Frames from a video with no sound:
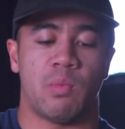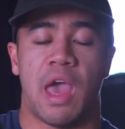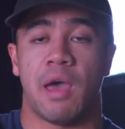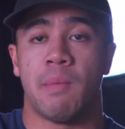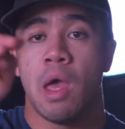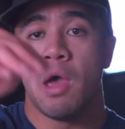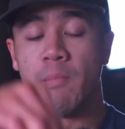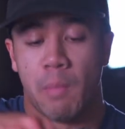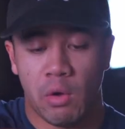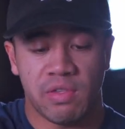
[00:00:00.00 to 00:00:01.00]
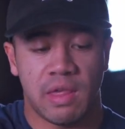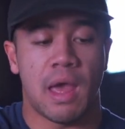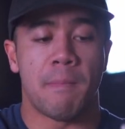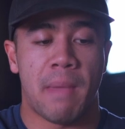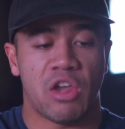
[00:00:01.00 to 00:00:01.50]
we have mostly
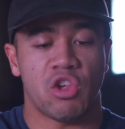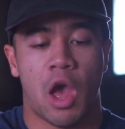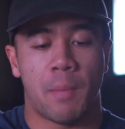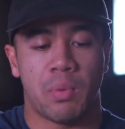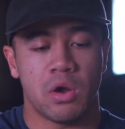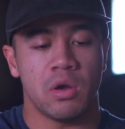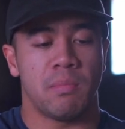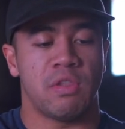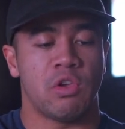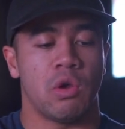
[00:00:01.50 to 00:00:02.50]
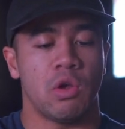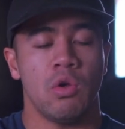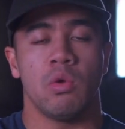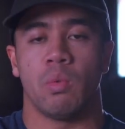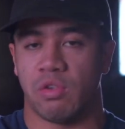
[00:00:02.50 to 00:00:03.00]
a mesh upper
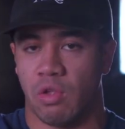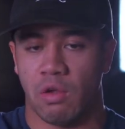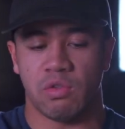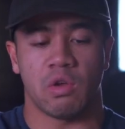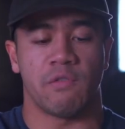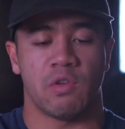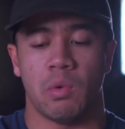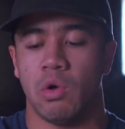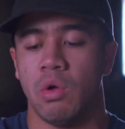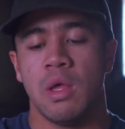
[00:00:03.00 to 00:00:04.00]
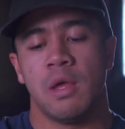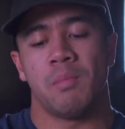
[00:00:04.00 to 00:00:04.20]
material, which is also comfortable.